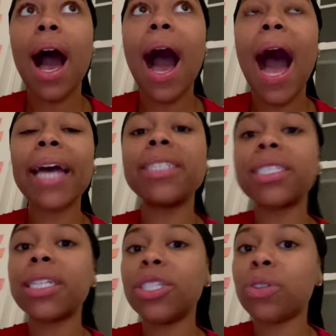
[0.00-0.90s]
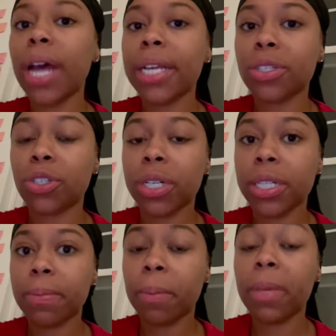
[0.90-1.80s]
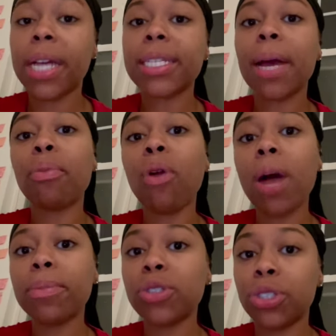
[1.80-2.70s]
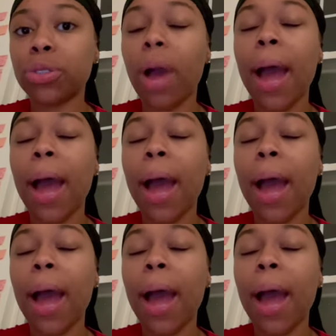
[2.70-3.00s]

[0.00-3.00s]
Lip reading: I just need you guys to trust me because I promise you,